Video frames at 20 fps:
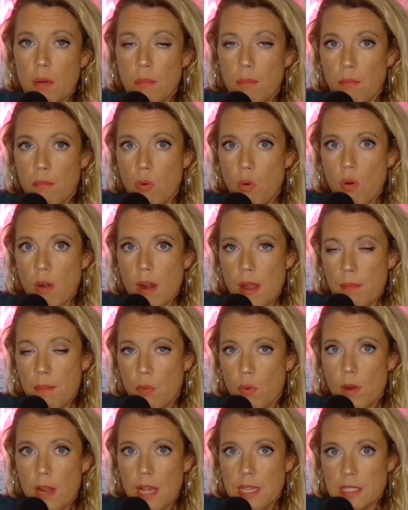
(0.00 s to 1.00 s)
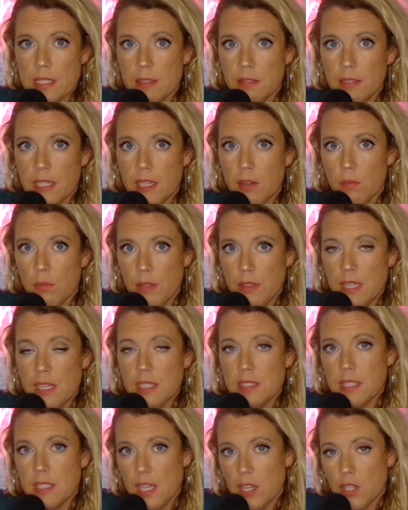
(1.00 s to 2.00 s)
more and more escalated with
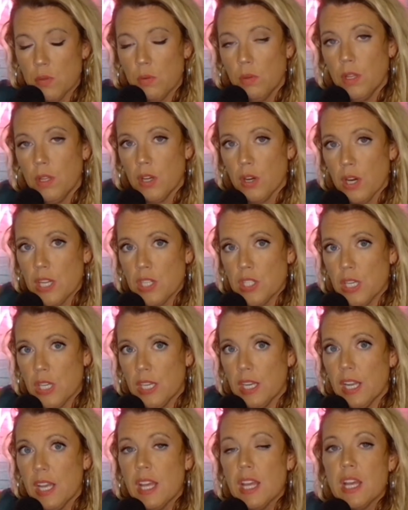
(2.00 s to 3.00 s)
his sexual aggression.